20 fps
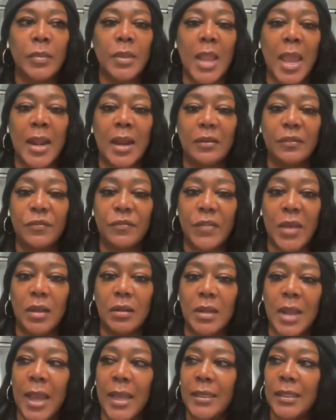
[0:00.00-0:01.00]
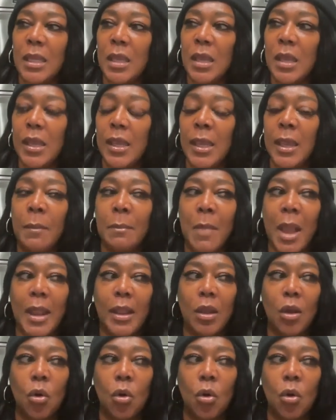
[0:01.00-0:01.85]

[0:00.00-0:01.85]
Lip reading: And I felt like in my